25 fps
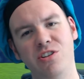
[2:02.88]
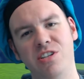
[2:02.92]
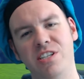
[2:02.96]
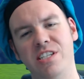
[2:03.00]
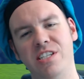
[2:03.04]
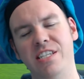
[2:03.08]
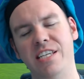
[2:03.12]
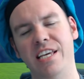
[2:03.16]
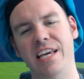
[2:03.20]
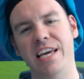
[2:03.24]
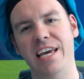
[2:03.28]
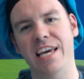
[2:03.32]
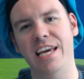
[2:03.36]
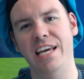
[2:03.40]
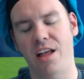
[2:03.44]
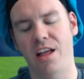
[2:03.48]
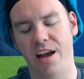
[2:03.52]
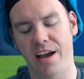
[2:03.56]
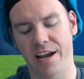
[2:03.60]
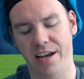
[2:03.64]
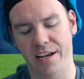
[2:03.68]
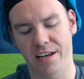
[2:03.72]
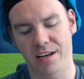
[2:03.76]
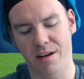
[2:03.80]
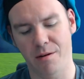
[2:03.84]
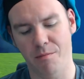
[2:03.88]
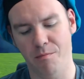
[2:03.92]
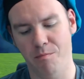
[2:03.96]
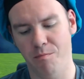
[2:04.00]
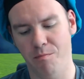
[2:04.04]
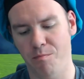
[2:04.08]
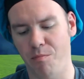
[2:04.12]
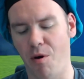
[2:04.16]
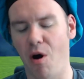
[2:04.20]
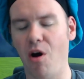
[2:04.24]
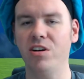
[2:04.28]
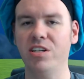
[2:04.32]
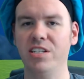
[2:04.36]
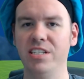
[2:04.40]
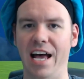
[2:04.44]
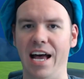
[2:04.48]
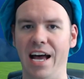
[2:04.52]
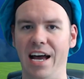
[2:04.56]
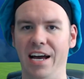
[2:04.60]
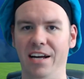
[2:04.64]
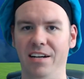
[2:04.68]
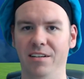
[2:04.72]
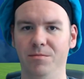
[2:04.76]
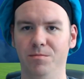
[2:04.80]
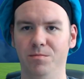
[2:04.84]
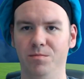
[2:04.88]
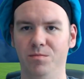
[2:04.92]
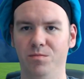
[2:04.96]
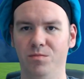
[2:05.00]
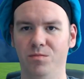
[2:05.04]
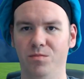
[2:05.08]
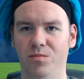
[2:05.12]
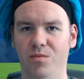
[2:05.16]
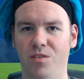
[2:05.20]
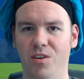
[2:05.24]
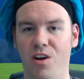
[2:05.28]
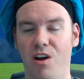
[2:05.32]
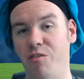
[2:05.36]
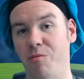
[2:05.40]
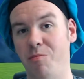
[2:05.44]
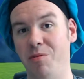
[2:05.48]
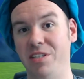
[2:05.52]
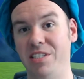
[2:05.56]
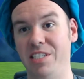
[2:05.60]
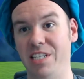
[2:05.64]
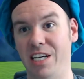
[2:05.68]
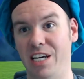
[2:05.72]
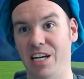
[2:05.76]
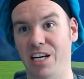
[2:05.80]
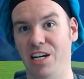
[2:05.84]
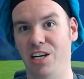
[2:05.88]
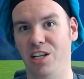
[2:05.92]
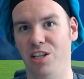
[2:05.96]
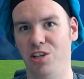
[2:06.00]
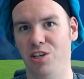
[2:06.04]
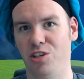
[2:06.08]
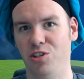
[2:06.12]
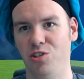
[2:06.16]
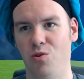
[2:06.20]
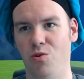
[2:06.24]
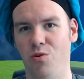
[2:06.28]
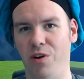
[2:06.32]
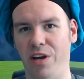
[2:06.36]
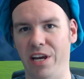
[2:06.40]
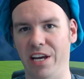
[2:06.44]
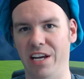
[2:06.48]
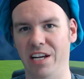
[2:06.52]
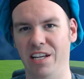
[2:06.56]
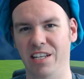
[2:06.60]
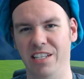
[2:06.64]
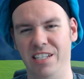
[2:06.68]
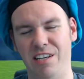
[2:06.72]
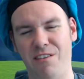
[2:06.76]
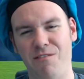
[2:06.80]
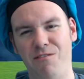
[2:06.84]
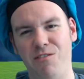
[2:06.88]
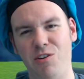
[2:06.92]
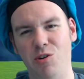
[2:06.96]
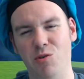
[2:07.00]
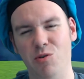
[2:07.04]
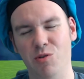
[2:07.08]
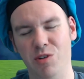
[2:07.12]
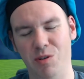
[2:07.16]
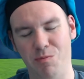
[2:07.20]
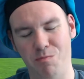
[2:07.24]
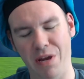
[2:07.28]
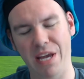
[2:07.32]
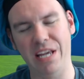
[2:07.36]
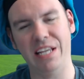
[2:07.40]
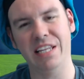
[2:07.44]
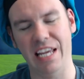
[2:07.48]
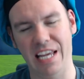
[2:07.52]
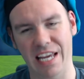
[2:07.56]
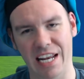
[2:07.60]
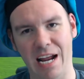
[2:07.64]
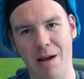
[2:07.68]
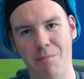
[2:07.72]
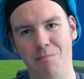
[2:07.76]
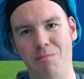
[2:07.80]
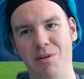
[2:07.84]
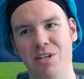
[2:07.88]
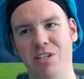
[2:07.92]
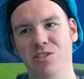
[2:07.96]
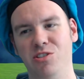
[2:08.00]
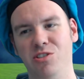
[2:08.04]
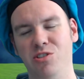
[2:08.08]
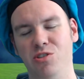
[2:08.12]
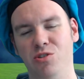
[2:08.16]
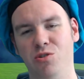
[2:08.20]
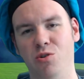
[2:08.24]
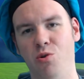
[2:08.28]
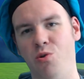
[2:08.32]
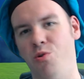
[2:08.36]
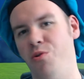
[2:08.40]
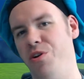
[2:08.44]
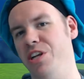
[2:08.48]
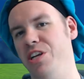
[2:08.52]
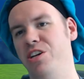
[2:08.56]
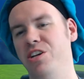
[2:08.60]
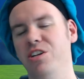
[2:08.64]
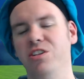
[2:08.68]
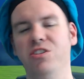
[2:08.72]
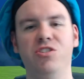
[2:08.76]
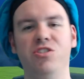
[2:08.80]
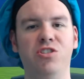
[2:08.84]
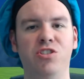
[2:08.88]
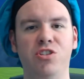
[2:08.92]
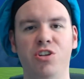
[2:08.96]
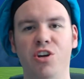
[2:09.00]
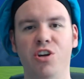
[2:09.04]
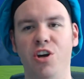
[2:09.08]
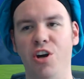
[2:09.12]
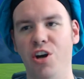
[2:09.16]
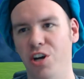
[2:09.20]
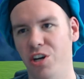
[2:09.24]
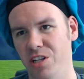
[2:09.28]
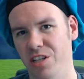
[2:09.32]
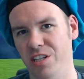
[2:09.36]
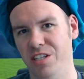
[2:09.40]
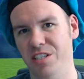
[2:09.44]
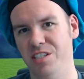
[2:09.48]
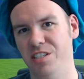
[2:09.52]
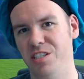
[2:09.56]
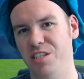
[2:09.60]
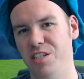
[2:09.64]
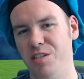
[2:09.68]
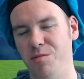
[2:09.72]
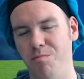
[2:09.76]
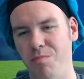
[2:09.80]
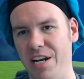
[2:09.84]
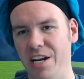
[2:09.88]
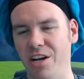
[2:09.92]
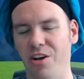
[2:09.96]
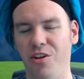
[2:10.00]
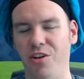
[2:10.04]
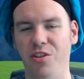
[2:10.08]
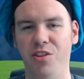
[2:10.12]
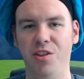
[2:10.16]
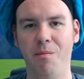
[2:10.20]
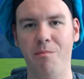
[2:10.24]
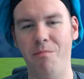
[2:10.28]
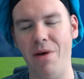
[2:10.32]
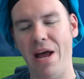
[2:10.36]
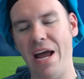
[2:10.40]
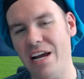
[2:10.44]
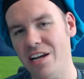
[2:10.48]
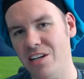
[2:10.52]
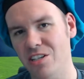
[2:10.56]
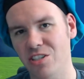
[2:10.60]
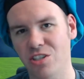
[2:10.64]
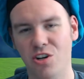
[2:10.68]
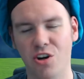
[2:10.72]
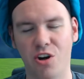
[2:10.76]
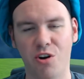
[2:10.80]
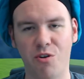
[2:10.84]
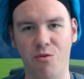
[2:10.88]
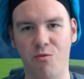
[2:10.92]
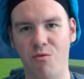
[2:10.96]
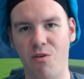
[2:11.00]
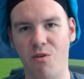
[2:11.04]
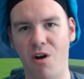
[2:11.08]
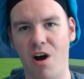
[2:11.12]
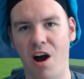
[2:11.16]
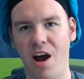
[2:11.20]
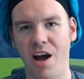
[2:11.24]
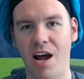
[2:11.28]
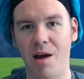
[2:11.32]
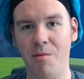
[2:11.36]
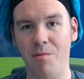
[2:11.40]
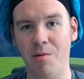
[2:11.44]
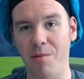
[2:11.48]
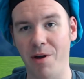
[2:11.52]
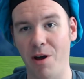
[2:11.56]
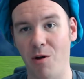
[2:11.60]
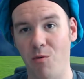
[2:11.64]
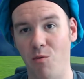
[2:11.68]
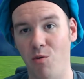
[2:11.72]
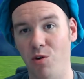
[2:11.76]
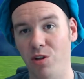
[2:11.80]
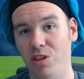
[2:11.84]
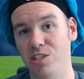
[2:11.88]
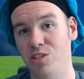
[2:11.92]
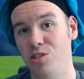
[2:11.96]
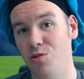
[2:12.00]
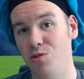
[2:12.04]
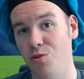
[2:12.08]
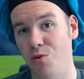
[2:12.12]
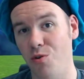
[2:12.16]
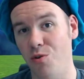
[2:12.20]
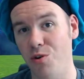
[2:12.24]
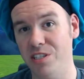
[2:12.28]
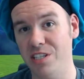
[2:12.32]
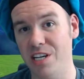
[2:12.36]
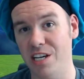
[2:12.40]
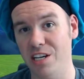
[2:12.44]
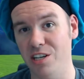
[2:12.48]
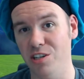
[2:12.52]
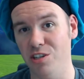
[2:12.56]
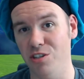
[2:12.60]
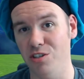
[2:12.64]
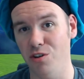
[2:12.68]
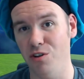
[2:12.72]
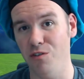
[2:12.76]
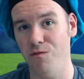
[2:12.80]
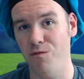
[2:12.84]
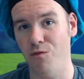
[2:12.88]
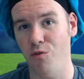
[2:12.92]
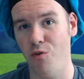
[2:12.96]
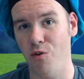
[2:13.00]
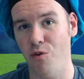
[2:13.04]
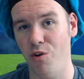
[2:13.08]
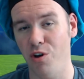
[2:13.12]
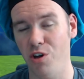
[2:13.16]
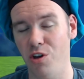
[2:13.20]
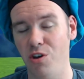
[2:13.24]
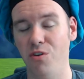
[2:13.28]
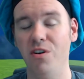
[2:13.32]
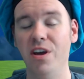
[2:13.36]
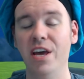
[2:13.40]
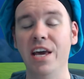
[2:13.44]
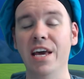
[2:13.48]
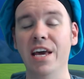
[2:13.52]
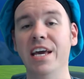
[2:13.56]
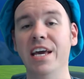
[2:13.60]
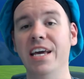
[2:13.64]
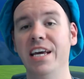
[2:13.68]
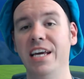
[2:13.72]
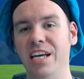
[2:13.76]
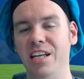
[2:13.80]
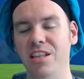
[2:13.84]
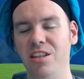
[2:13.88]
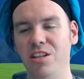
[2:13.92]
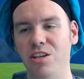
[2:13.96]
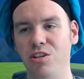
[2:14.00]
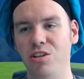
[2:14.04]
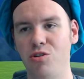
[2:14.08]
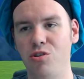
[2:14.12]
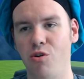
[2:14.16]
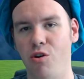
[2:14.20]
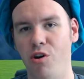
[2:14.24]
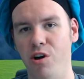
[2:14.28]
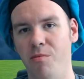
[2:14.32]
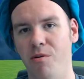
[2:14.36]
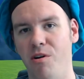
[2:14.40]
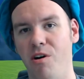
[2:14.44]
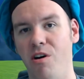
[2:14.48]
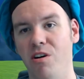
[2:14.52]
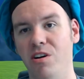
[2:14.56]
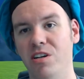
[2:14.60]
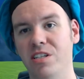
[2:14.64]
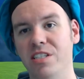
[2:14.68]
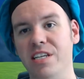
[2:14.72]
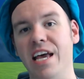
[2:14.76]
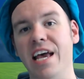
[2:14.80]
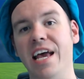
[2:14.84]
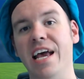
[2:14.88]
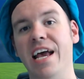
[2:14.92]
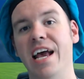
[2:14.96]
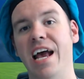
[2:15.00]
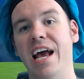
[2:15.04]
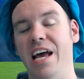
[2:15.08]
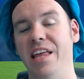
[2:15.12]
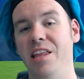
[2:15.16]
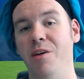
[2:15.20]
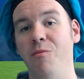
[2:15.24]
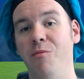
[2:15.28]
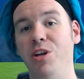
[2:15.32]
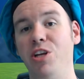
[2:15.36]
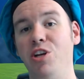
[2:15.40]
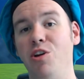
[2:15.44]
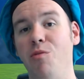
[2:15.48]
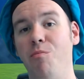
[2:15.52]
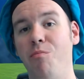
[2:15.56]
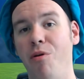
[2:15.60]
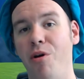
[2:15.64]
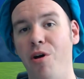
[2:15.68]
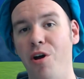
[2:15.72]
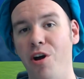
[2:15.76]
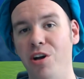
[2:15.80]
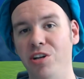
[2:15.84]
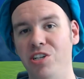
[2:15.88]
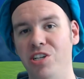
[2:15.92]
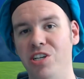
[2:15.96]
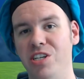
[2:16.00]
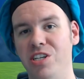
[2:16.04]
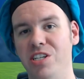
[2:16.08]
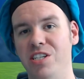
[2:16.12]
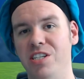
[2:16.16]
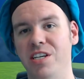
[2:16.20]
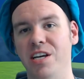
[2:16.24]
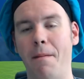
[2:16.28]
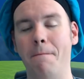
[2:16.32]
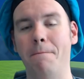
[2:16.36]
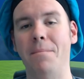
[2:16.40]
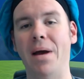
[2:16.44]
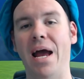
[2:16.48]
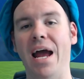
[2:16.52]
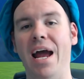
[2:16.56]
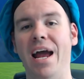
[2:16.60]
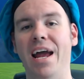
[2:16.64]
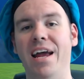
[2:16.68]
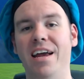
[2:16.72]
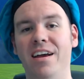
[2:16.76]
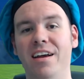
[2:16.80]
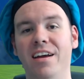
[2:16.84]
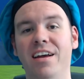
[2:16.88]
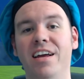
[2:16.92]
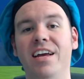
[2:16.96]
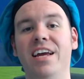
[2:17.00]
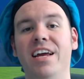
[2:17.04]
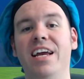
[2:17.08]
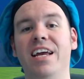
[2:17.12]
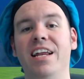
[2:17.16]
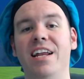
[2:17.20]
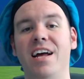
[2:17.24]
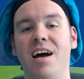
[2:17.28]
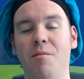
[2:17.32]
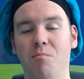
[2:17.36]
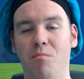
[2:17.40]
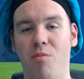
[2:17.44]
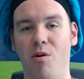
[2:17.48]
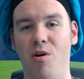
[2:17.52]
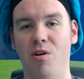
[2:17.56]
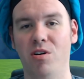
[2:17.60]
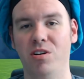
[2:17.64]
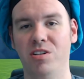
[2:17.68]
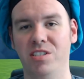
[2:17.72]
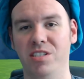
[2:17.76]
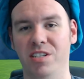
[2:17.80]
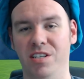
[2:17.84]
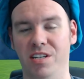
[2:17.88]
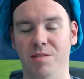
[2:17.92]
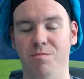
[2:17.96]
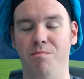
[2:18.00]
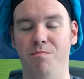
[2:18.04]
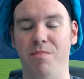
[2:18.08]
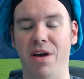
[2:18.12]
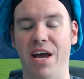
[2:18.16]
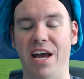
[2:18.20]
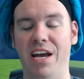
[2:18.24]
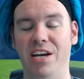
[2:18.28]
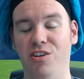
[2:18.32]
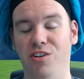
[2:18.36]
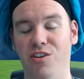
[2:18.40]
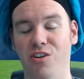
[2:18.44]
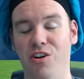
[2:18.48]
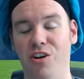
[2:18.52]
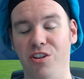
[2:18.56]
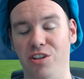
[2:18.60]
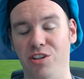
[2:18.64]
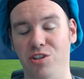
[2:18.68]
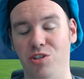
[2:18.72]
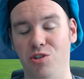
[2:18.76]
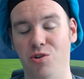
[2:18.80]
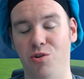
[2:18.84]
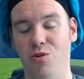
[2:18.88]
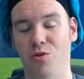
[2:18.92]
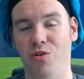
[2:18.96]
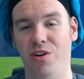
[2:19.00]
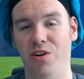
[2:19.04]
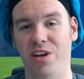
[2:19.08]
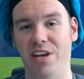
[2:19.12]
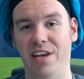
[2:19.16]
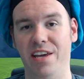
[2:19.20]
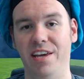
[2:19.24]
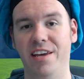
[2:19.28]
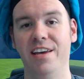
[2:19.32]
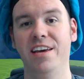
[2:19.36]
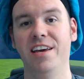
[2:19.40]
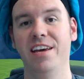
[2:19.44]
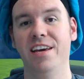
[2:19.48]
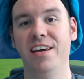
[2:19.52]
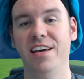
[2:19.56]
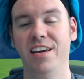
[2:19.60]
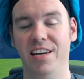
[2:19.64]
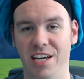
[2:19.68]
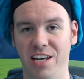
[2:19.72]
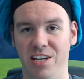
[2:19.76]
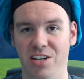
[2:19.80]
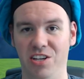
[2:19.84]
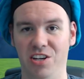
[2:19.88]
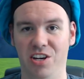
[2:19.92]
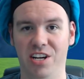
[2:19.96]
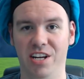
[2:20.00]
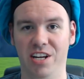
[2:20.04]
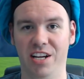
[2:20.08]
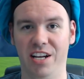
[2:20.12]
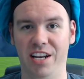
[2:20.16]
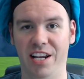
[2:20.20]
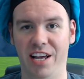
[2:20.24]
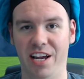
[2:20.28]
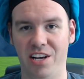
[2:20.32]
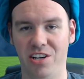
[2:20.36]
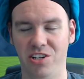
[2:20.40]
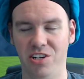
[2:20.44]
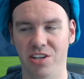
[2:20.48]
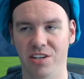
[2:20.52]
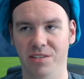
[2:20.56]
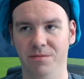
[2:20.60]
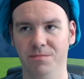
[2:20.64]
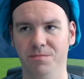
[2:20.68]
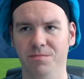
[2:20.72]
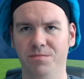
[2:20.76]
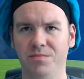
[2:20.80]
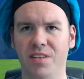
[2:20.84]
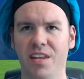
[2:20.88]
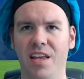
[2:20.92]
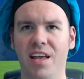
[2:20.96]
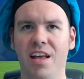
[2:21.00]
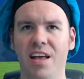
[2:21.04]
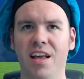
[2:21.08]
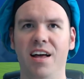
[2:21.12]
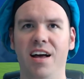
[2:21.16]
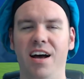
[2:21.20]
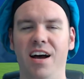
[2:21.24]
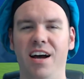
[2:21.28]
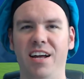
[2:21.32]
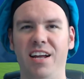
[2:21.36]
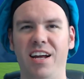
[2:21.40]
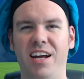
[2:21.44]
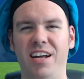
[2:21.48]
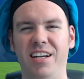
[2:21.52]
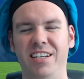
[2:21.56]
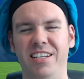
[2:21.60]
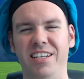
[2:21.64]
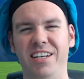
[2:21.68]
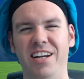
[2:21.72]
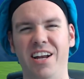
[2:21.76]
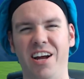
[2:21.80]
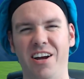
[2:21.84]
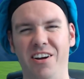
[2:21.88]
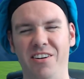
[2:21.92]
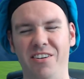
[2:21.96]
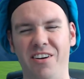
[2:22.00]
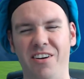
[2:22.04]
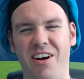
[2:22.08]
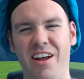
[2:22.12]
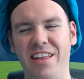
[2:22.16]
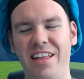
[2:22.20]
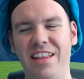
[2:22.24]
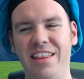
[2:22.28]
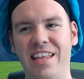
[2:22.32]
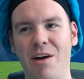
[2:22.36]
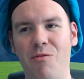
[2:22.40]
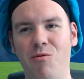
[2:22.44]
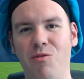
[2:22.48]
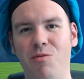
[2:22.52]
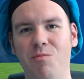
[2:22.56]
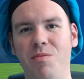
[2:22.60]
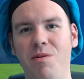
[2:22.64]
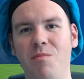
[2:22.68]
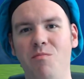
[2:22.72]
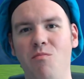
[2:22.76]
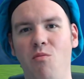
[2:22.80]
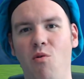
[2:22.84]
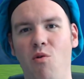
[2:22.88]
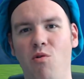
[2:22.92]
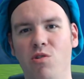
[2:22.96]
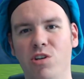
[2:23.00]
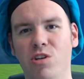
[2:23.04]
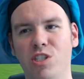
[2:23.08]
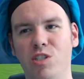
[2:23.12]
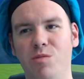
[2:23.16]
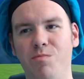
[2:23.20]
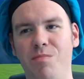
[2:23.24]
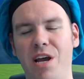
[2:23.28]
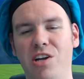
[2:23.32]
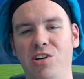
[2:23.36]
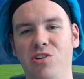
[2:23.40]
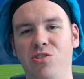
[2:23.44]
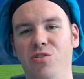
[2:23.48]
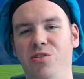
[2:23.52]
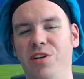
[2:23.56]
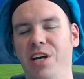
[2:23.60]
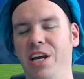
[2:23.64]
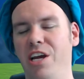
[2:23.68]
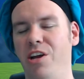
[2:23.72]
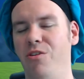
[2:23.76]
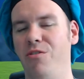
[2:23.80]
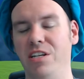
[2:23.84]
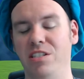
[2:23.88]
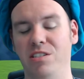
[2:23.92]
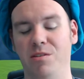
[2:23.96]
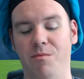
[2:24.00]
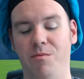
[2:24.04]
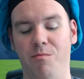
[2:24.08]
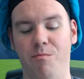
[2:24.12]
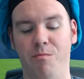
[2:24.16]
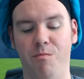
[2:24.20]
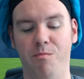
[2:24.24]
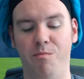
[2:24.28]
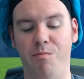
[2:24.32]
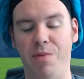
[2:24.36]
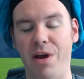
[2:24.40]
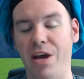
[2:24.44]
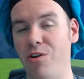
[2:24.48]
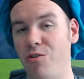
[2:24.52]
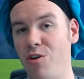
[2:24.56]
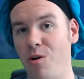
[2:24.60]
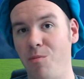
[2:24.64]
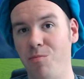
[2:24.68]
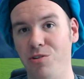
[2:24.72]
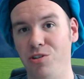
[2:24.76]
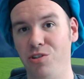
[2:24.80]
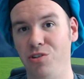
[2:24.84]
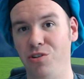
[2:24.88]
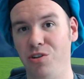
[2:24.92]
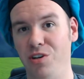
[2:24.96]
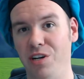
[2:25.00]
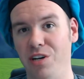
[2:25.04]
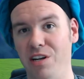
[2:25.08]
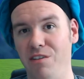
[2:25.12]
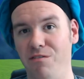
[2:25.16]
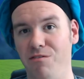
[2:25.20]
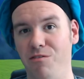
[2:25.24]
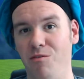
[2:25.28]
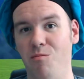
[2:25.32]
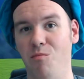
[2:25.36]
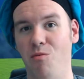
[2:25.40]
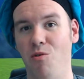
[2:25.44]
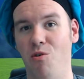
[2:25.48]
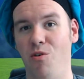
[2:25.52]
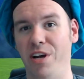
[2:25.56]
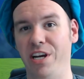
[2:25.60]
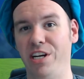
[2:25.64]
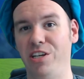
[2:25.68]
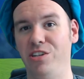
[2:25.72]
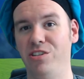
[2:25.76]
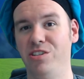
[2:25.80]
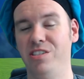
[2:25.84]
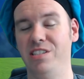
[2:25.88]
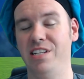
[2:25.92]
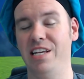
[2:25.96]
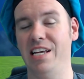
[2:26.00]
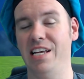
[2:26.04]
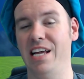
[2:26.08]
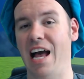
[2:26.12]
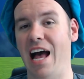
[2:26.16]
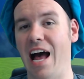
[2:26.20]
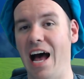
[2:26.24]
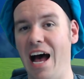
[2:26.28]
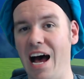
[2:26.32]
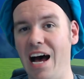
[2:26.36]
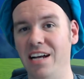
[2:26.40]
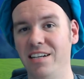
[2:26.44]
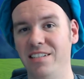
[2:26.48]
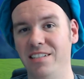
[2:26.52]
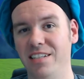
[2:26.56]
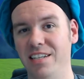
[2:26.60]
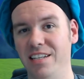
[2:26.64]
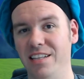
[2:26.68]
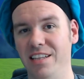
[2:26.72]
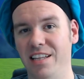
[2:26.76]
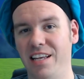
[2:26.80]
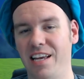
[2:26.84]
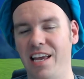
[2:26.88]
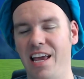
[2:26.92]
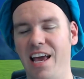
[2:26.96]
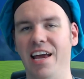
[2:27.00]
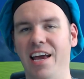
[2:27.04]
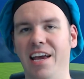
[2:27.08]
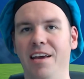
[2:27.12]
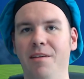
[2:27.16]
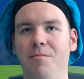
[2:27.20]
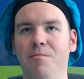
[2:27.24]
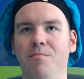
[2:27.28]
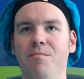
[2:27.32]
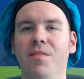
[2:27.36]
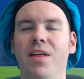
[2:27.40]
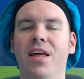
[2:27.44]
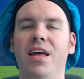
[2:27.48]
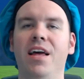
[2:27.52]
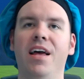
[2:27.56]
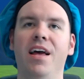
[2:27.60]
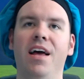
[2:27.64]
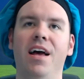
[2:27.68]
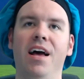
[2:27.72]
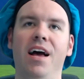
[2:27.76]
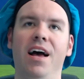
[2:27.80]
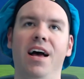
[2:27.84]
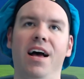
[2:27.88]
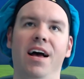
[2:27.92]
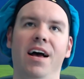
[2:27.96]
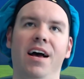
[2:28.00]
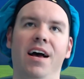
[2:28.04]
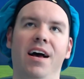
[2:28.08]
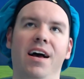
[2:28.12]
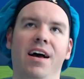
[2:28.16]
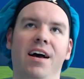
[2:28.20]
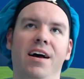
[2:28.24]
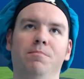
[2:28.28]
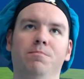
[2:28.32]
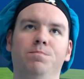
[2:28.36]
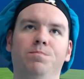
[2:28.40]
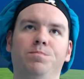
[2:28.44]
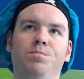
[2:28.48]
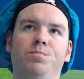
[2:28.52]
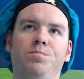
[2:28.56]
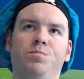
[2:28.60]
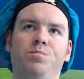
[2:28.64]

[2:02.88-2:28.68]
see like box art of a particular toy as if you were picking it up in store, and you can circle it and spin it. On the back it's got a write-up about what this toy is going to do for you in the toy box, and then when you purchase it, bang, it unboxes, bang, you got the toy in your collection. I think that would be more special. It creates a better opportunity for more interesting art in the game. But